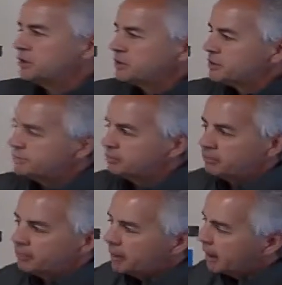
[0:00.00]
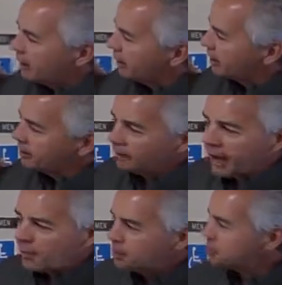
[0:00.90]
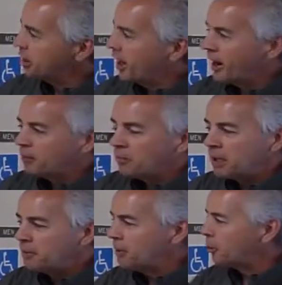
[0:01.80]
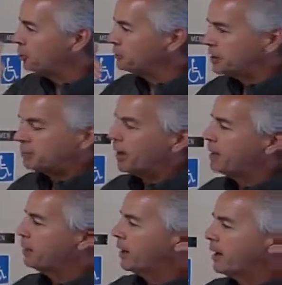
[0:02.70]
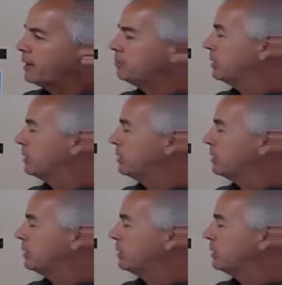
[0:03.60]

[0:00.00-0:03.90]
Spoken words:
is glamour shot, maybe only in my mind